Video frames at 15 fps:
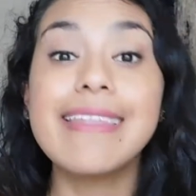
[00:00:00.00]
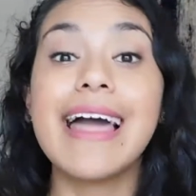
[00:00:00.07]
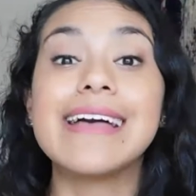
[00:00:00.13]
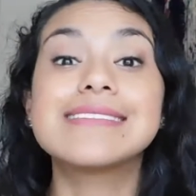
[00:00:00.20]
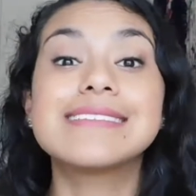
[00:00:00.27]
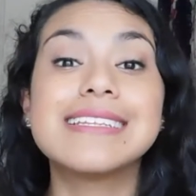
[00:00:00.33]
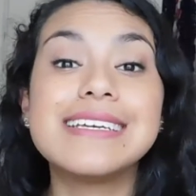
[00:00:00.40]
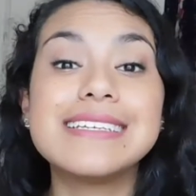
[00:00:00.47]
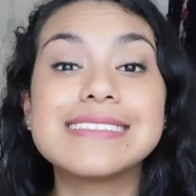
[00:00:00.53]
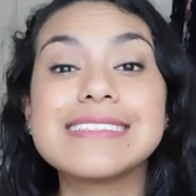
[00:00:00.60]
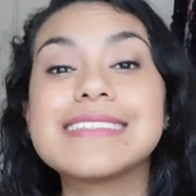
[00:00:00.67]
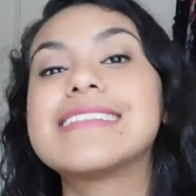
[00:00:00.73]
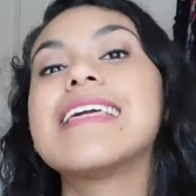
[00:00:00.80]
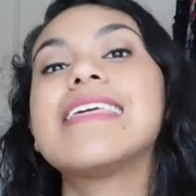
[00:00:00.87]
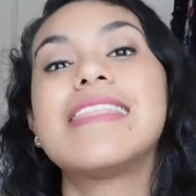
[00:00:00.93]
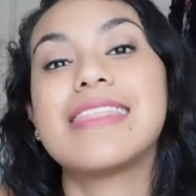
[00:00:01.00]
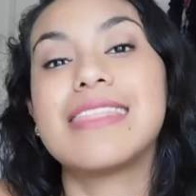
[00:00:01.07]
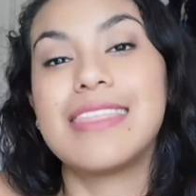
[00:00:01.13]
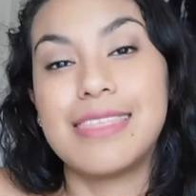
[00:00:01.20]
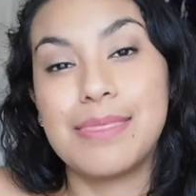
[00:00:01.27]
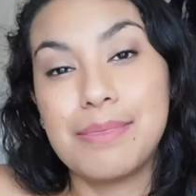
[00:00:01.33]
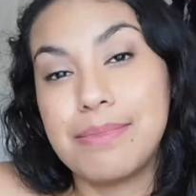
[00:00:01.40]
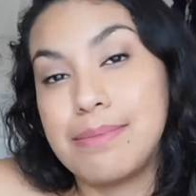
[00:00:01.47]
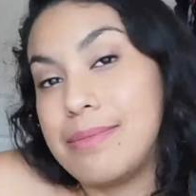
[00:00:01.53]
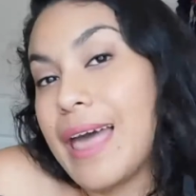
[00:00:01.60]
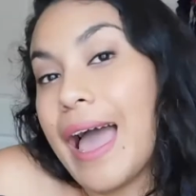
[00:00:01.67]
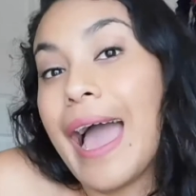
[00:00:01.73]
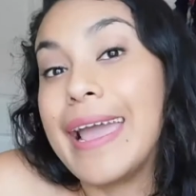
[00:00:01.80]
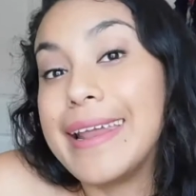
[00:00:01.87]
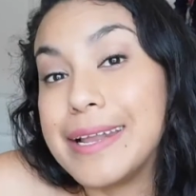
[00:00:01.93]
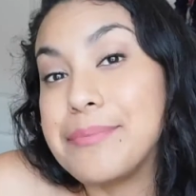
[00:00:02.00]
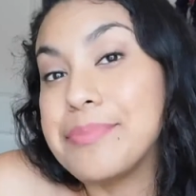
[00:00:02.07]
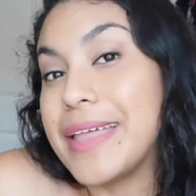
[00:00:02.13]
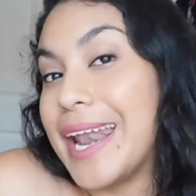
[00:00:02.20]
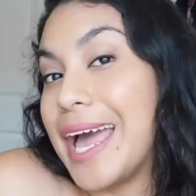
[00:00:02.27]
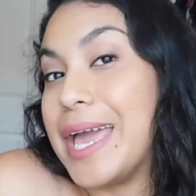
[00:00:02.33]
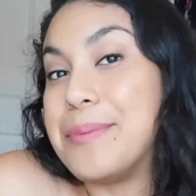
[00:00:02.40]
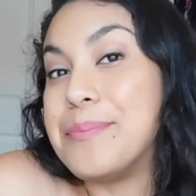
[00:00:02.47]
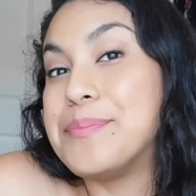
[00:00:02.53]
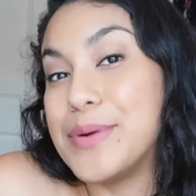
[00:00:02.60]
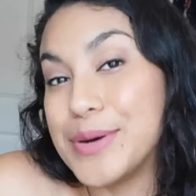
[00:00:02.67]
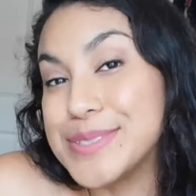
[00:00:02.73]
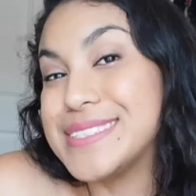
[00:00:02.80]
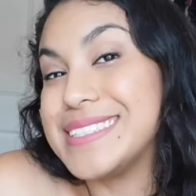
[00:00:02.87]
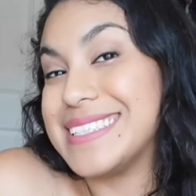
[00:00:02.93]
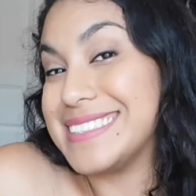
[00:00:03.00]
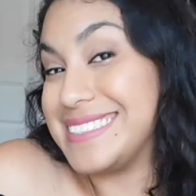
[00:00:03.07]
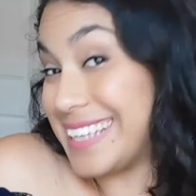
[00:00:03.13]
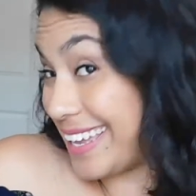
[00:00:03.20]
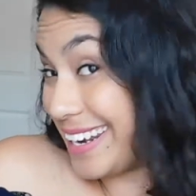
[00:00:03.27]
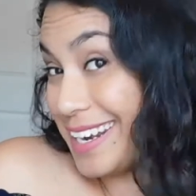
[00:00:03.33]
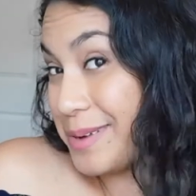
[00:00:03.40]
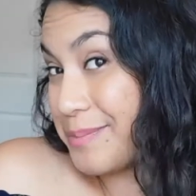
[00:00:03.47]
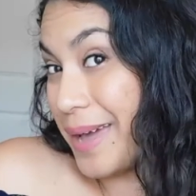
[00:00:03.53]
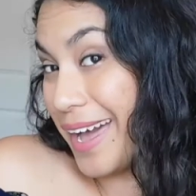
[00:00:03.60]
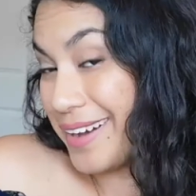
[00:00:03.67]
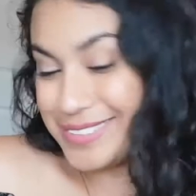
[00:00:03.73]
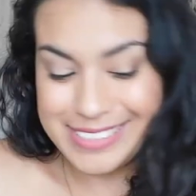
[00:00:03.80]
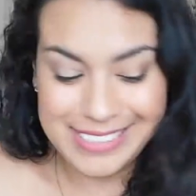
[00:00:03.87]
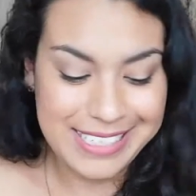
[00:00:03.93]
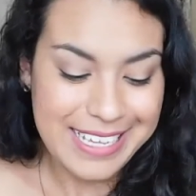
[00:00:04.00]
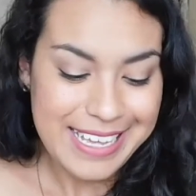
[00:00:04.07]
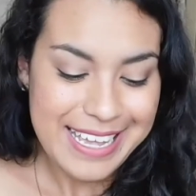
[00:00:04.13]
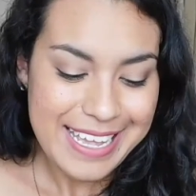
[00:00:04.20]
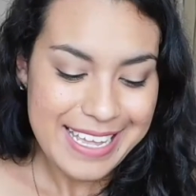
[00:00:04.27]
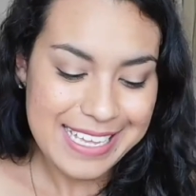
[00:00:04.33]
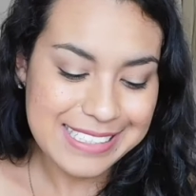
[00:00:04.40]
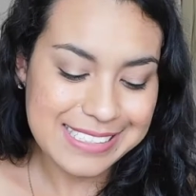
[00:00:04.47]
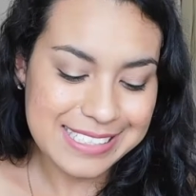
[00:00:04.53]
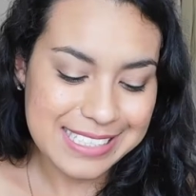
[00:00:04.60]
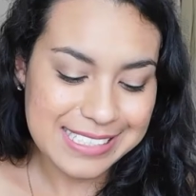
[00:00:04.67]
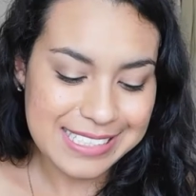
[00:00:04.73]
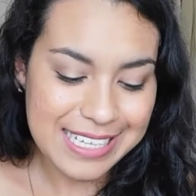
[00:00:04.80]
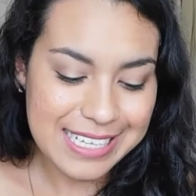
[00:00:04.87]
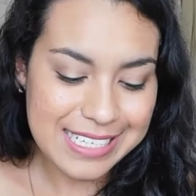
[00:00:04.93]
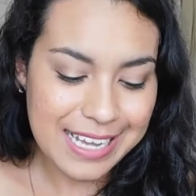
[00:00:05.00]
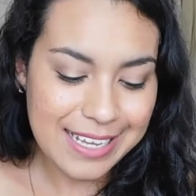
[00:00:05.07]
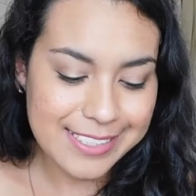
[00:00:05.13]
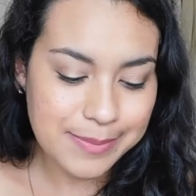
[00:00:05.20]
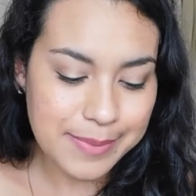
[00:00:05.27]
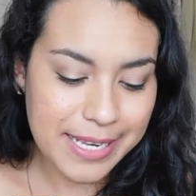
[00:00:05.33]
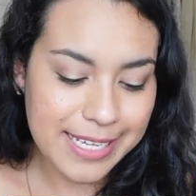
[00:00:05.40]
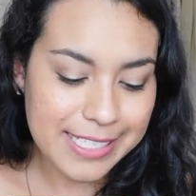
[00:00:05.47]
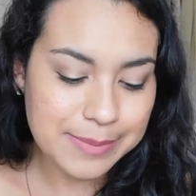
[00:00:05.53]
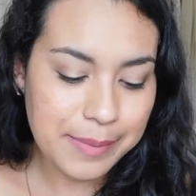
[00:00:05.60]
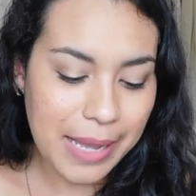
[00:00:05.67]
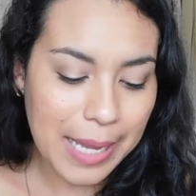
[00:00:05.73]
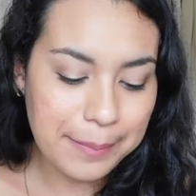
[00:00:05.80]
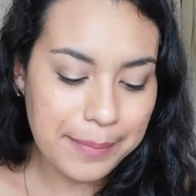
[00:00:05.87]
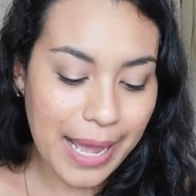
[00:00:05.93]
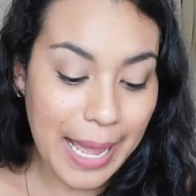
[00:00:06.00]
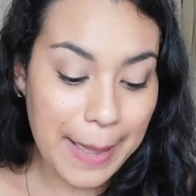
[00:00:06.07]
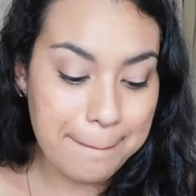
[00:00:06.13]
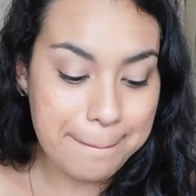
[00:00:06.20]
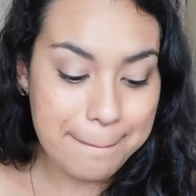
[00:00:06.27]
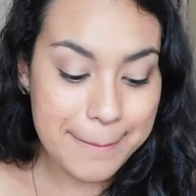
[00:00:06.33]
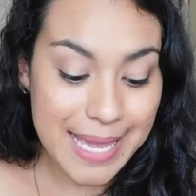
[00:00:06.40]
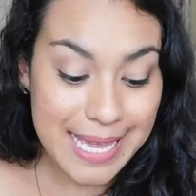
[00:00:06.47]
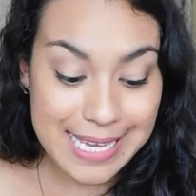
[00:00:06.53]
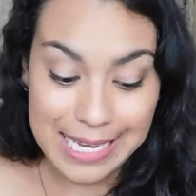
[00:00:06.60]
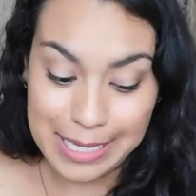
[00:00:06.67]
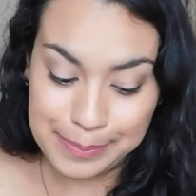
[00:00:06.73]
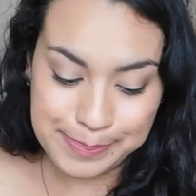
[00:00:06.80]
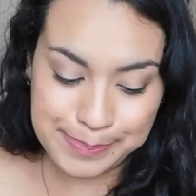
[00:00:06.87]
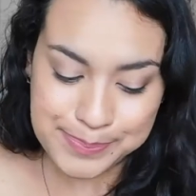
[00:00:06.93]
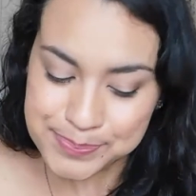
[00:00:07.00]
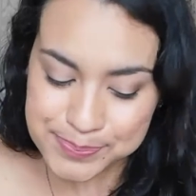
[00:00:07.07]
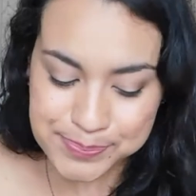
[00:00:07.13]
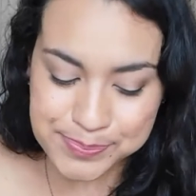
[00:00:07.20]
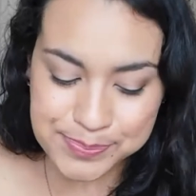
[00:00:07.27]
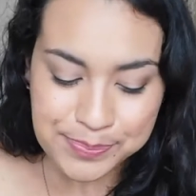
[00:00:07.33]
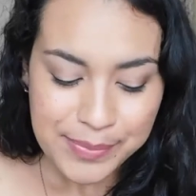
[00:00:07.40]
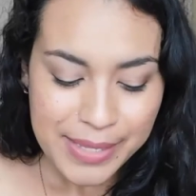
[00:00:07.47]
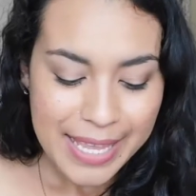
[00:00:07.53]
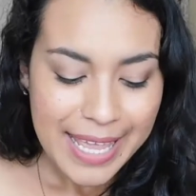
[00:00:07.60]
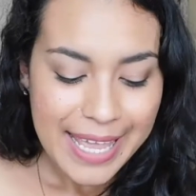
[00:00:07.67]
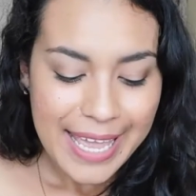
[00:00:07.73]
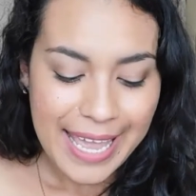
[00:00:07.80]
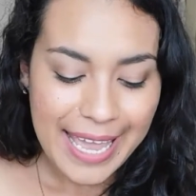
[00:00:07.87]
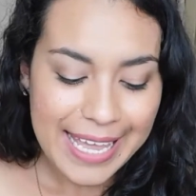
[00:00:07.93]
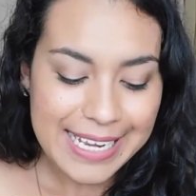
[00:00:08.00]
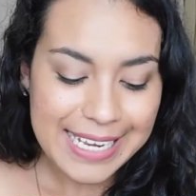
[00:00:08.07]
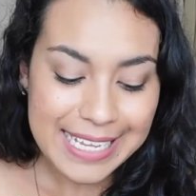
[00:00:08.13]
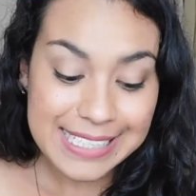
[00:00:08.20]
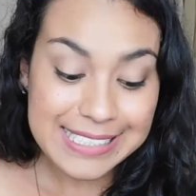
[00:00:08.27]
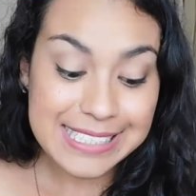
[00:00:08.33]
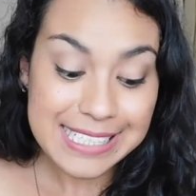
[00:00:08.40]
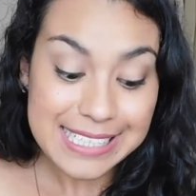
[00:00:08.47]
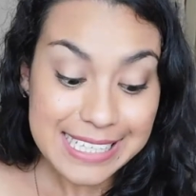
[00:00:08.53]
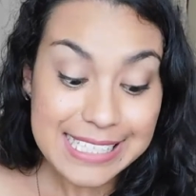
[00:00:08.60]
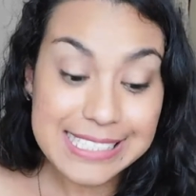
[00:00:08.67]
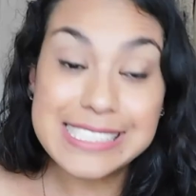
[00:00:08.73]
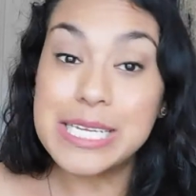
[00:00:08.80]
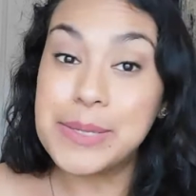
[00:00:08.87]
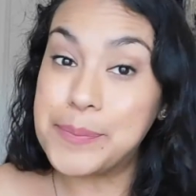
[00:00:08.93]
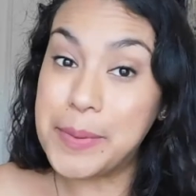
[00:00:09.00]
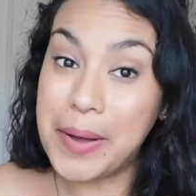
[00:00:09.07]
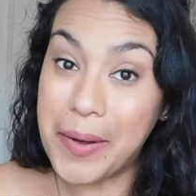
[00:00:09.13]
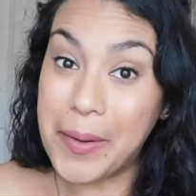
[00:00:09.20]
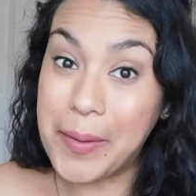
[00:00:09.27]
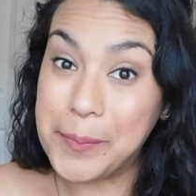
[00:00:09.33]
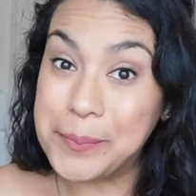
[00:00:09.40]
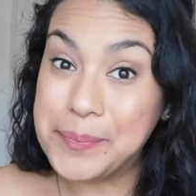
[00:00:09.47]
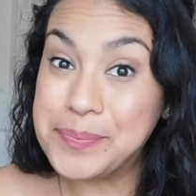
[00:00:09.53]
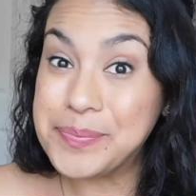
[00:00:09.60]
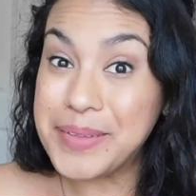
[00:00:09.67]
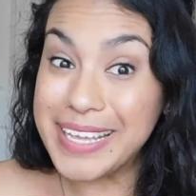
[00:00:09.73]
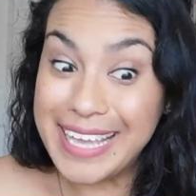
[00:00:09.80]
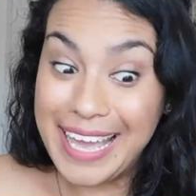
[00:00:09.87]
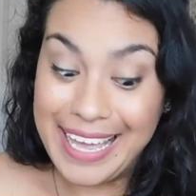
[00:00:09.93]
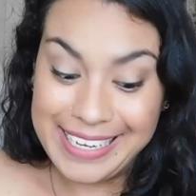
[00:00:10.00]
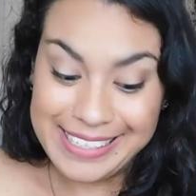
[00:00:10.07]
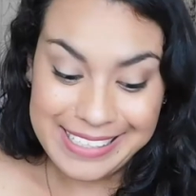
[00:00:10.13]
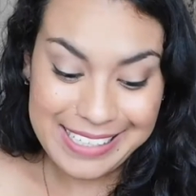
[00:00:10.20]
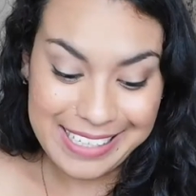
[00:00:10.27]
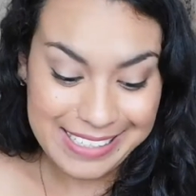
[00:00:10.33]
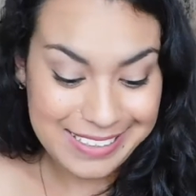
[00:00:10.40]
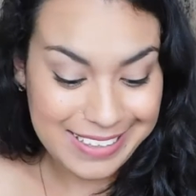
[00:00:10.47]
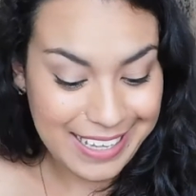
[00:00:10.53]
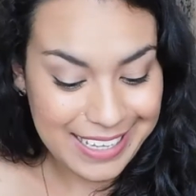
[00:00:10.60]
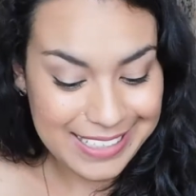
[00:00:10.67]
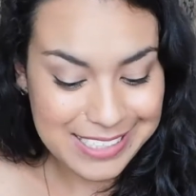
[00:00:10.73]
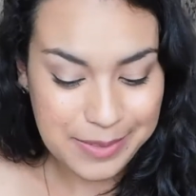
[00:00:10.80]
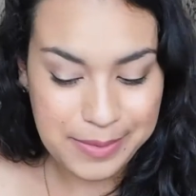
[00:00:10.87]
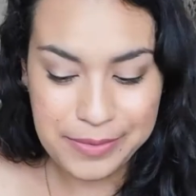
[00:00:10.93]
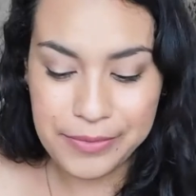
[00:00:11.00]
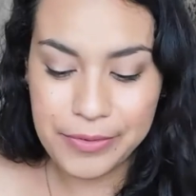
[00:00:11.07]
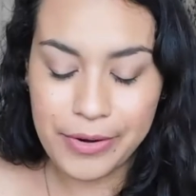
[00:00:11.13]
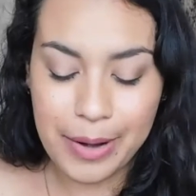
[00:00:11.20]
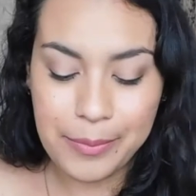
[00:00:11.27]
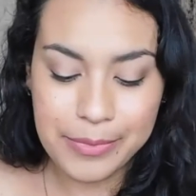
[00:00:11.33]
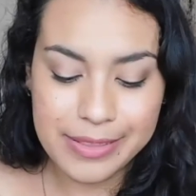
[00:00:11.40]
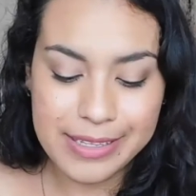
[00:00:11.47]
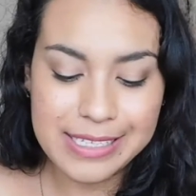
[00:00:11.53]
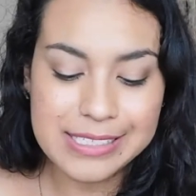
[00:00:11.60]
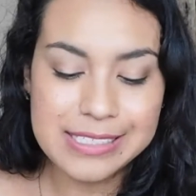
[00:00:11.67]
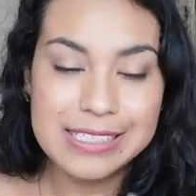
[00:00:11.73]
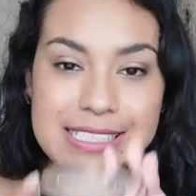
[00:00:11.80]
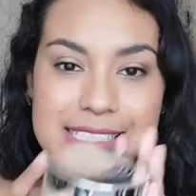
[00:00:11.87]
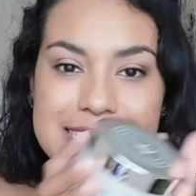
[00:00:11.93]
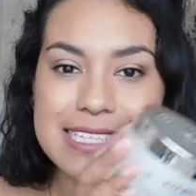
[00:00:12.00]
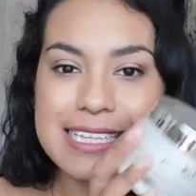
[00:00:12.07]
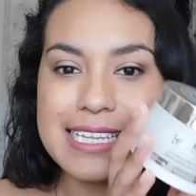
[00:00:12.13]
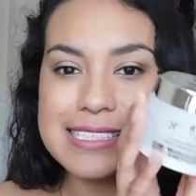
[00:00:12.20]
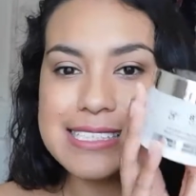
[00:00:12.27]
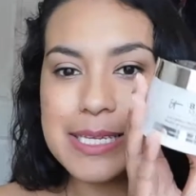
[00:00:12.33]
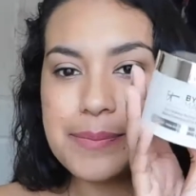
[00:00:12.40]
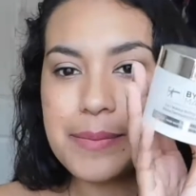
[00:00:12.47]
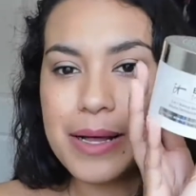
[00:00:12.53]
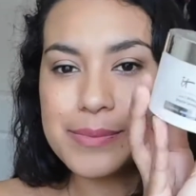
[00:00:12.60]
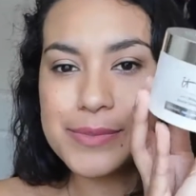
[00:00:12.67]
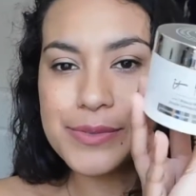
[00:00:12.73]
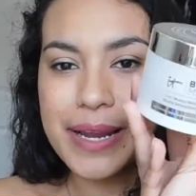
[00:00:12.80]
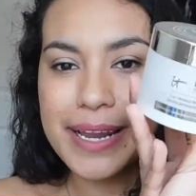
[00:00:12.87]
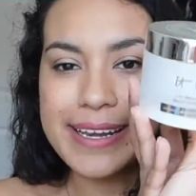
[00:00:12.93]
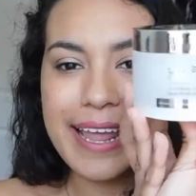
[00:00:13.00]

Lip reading: lastly is the item that I am most excited about. It's this It Cosmetics Bye Bye Makeup. And it's a cleansing balm. Again, like I said before, I'm really into these cleansing balms right